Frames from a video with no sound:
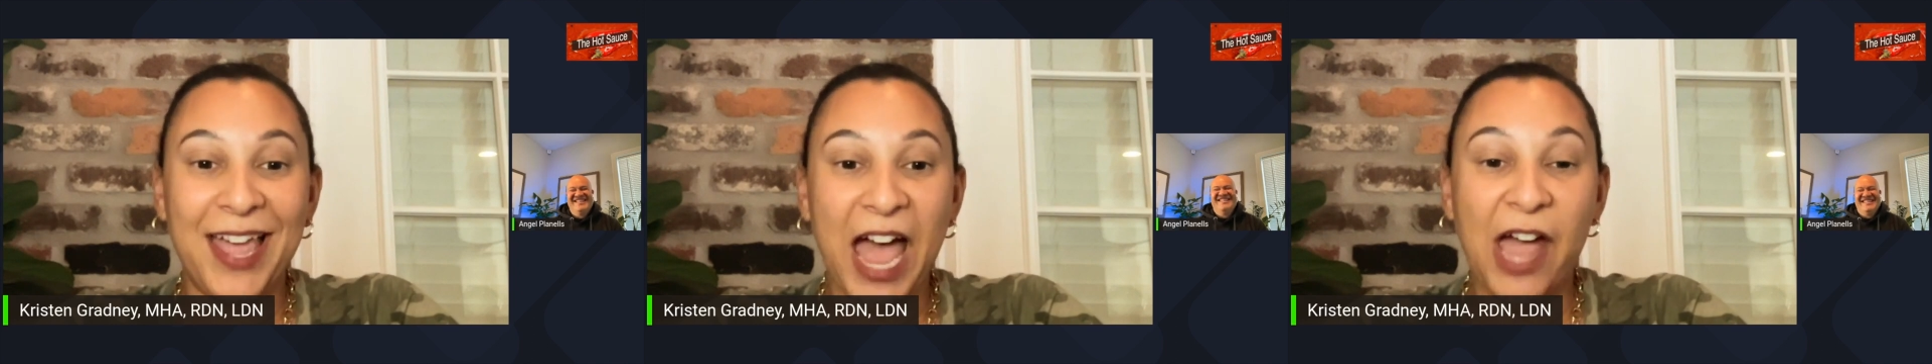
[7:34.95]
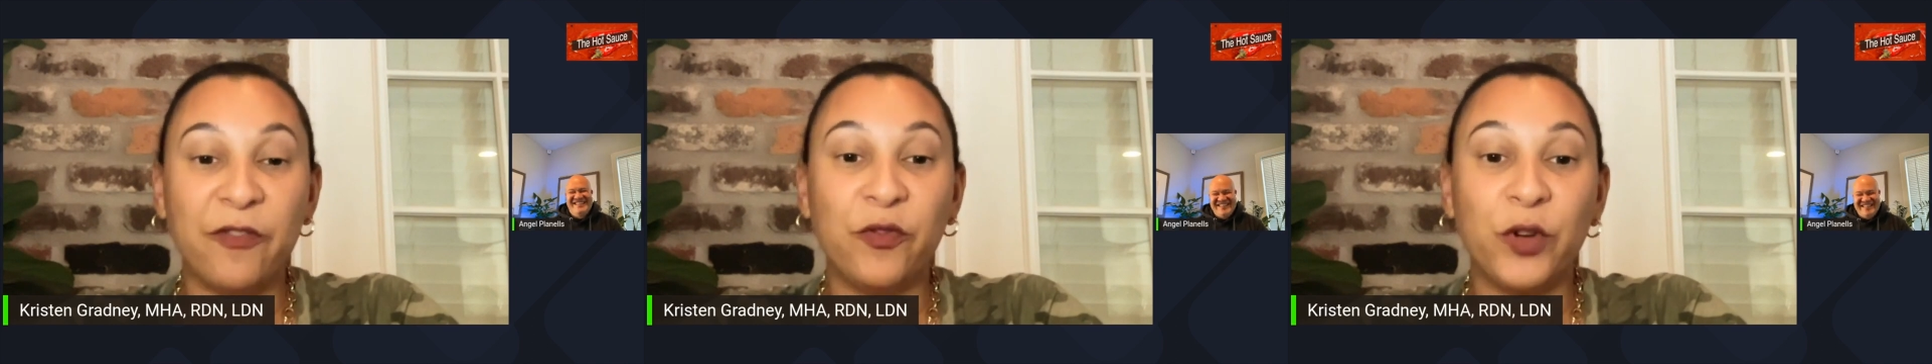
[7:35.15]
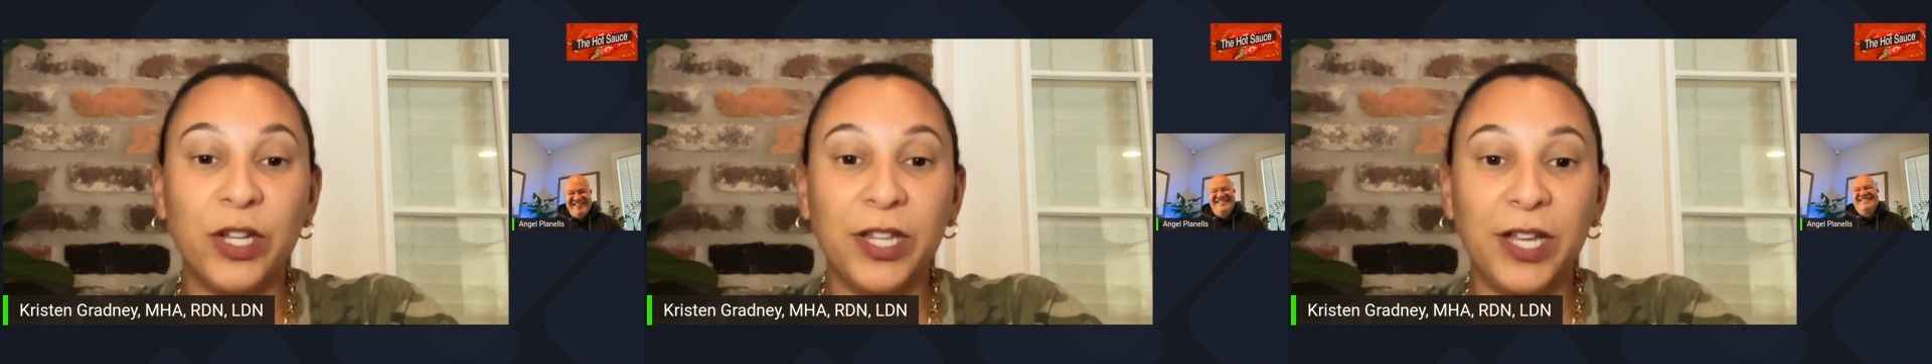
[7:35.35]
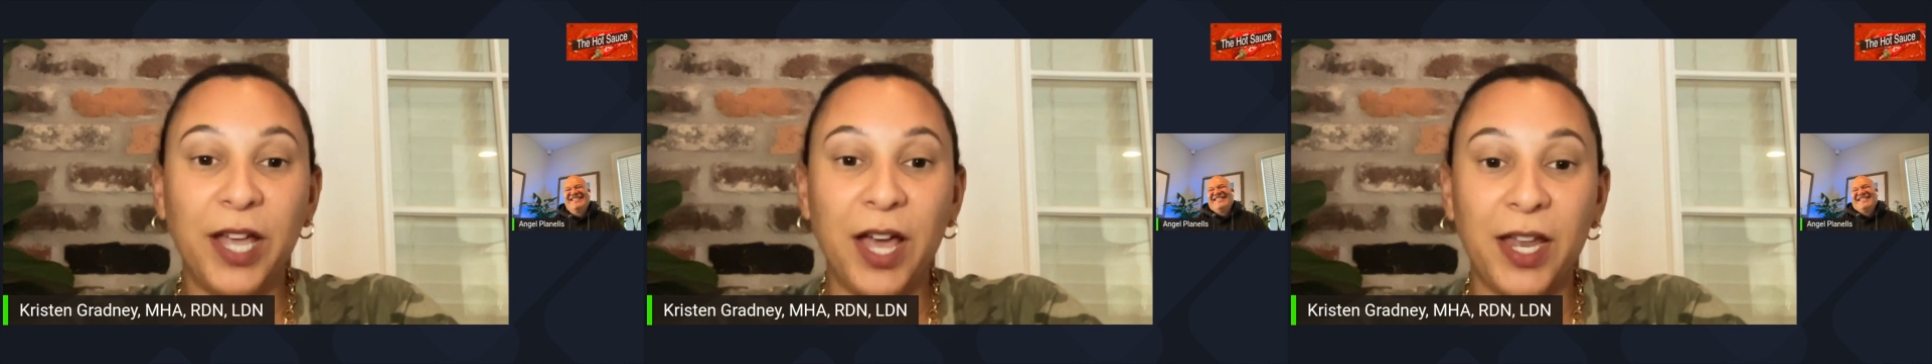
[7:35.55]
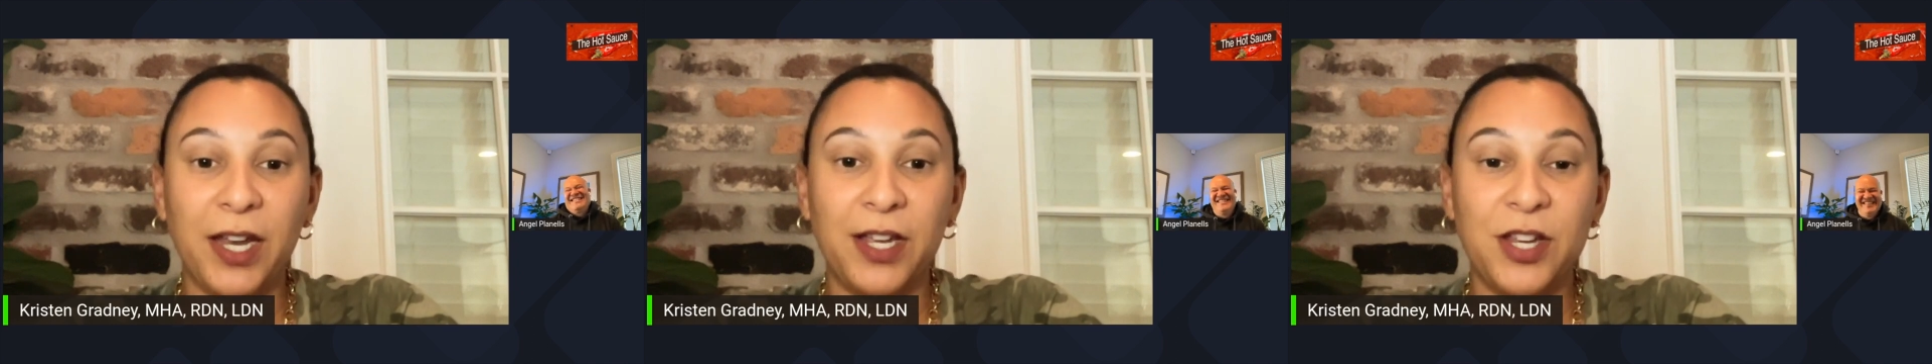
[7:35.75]
I've really
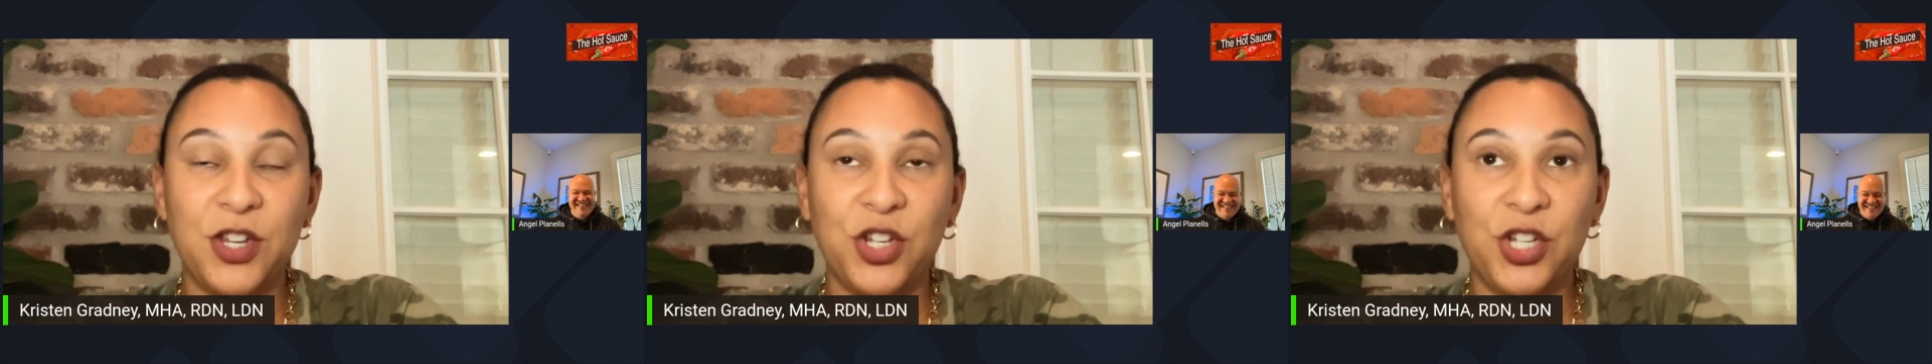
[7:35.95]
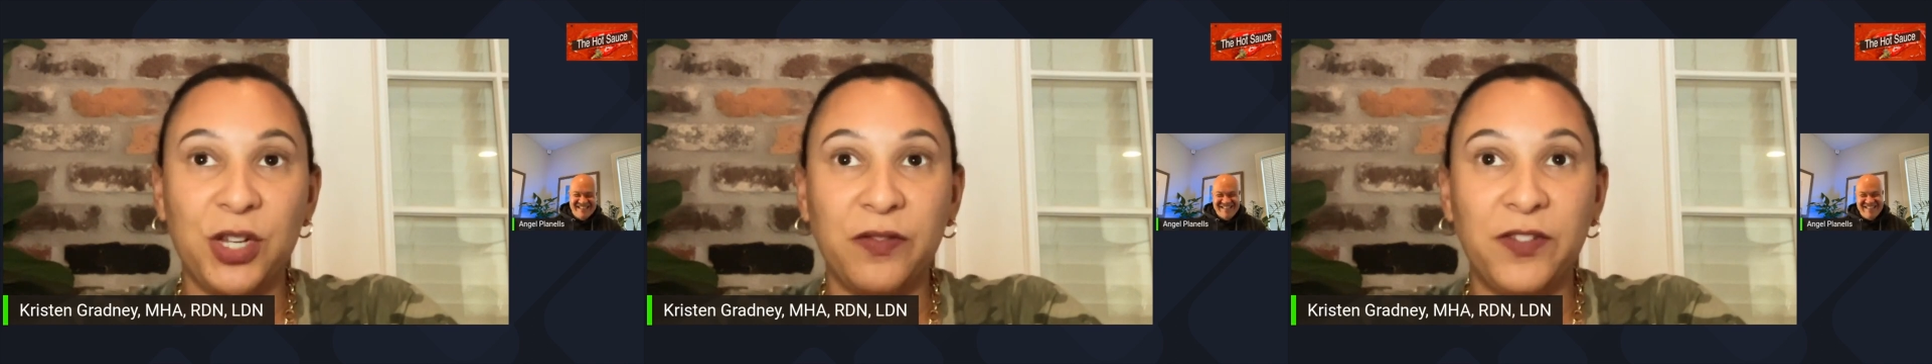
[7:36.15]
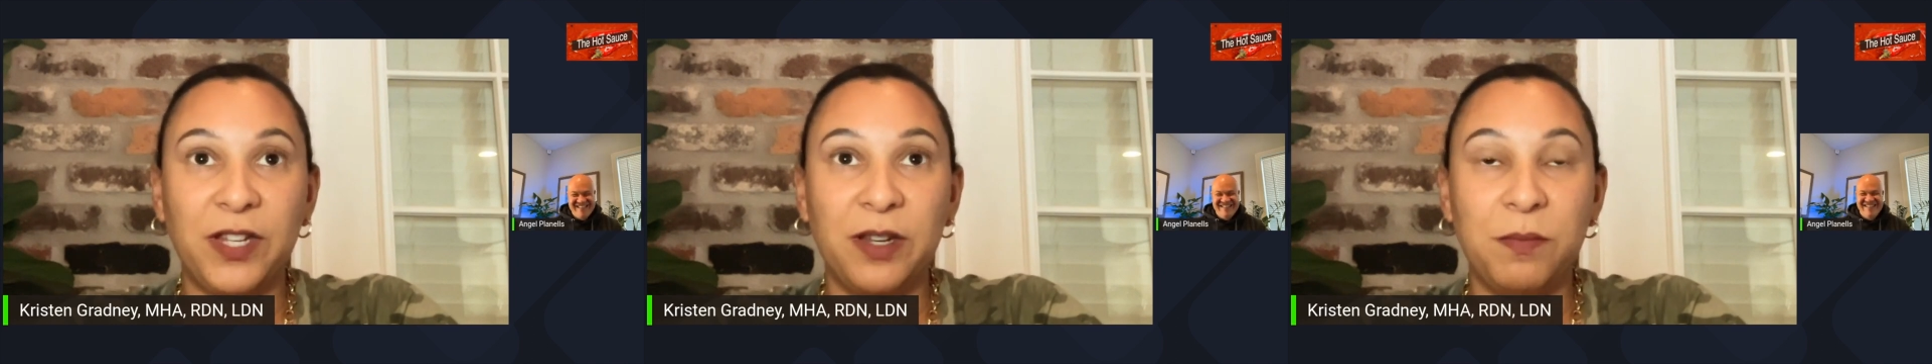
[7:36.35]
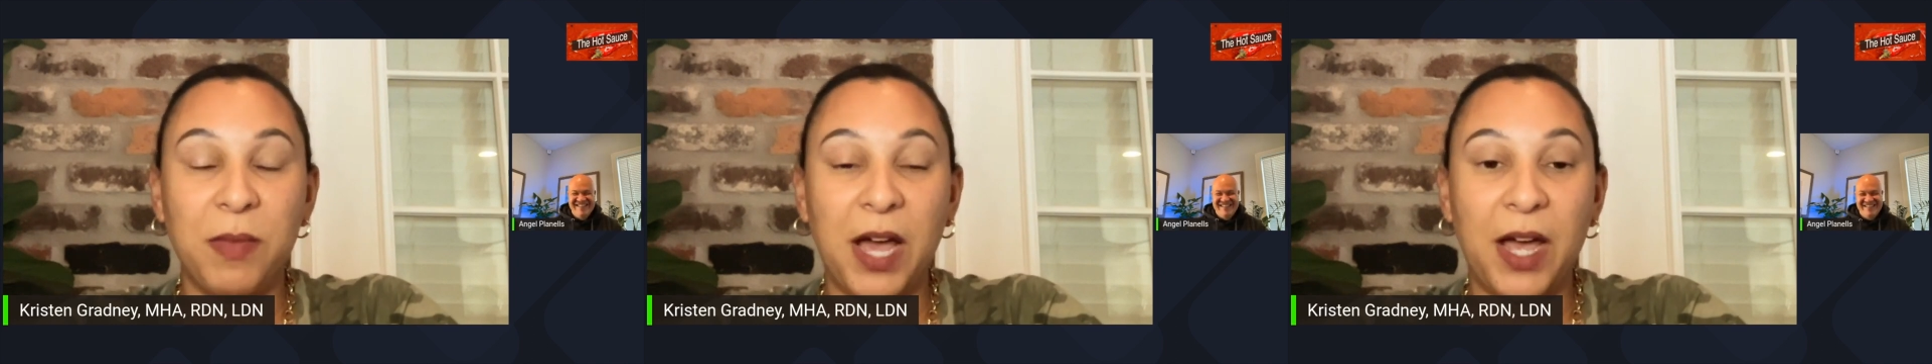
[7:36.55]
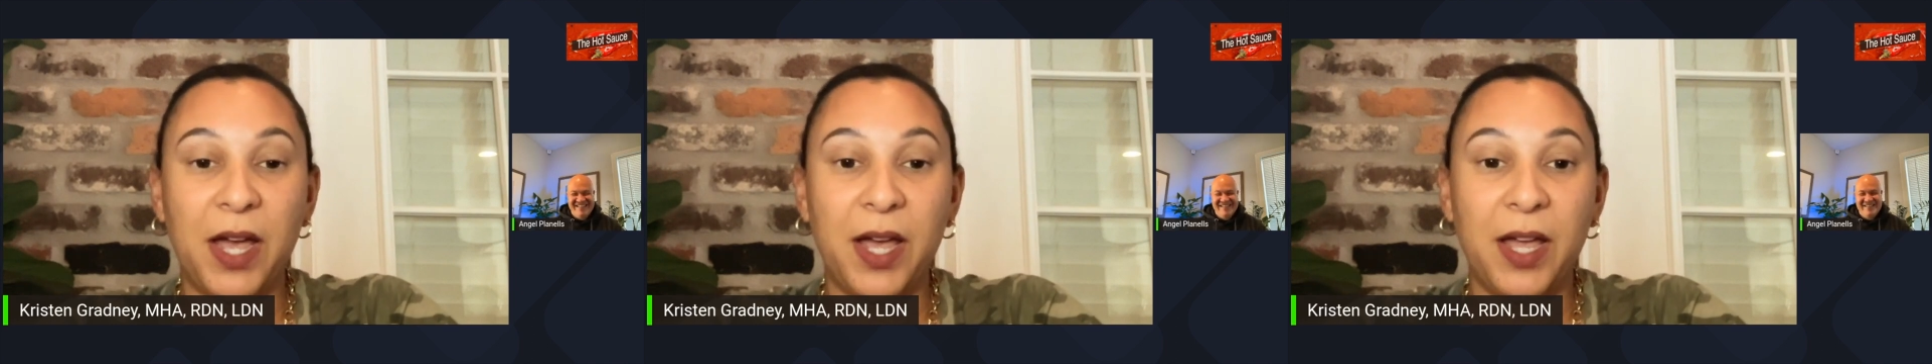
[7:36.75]
kind of shifted
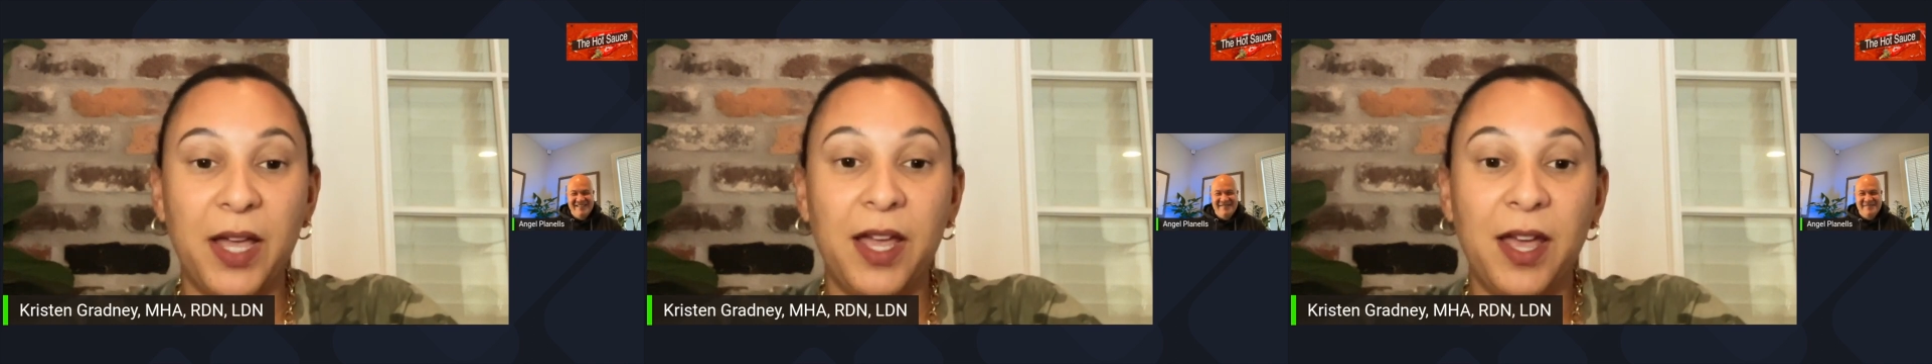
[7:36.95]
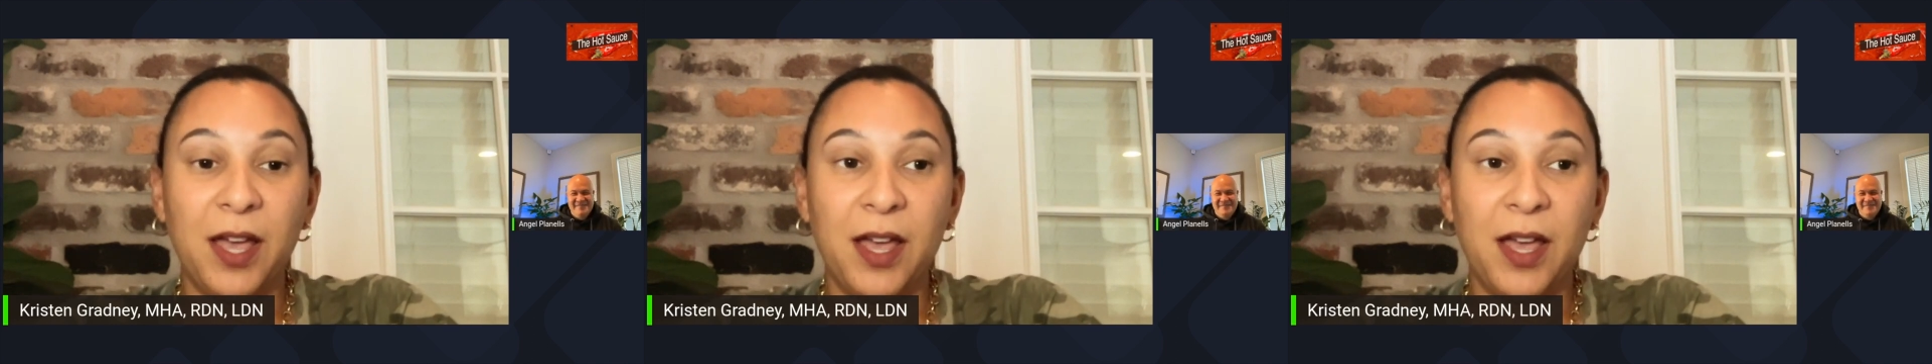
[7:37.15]
my